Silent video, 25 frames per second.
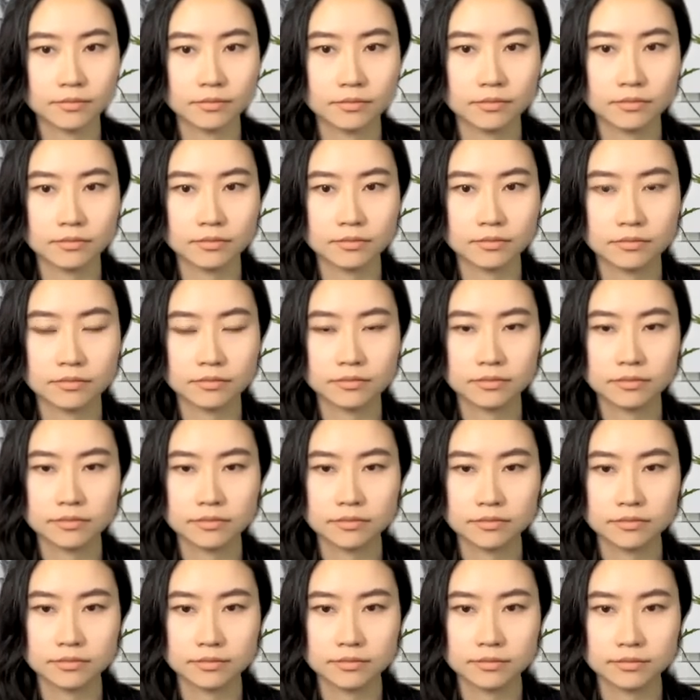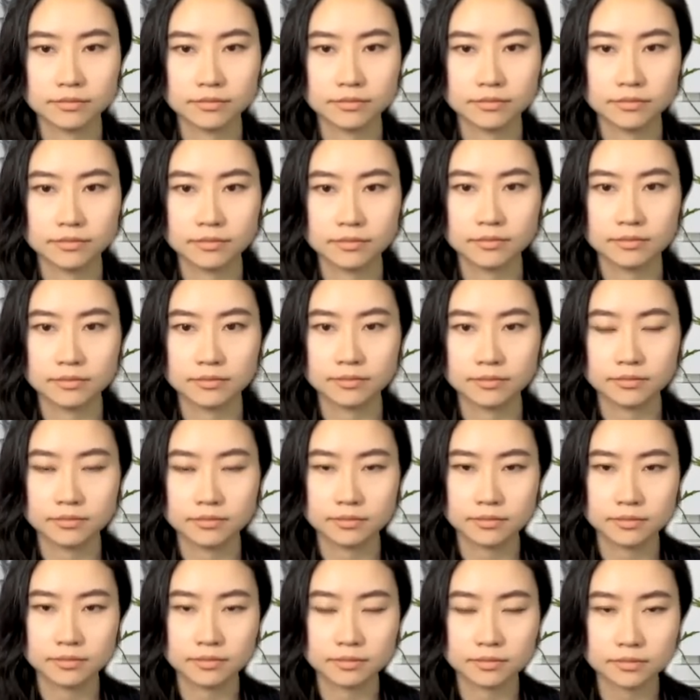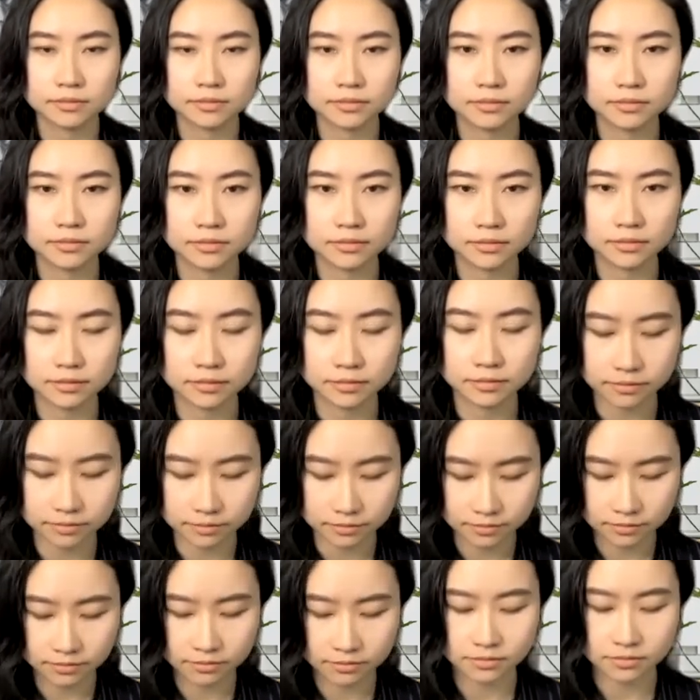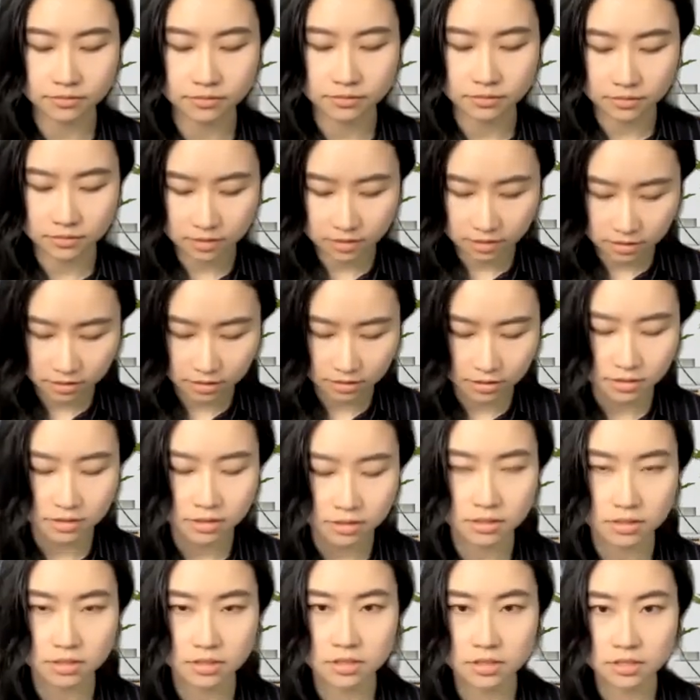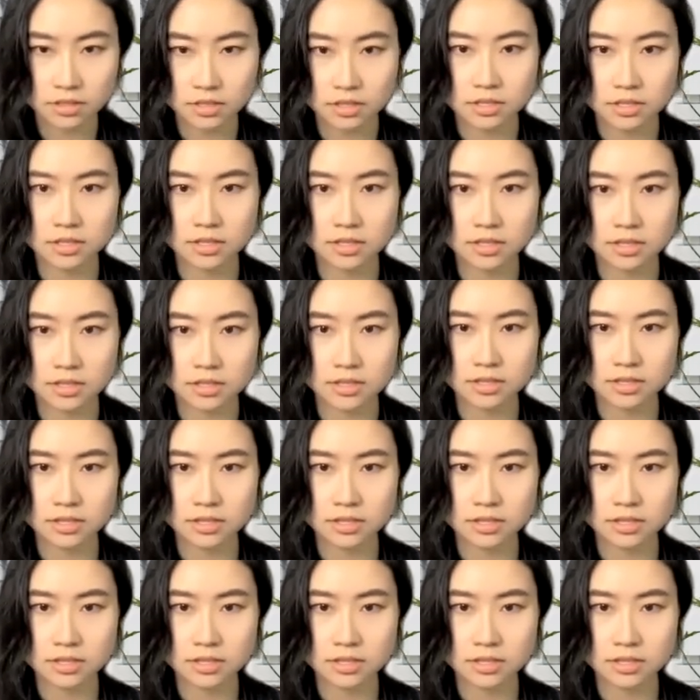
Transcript: The person shown says nothing.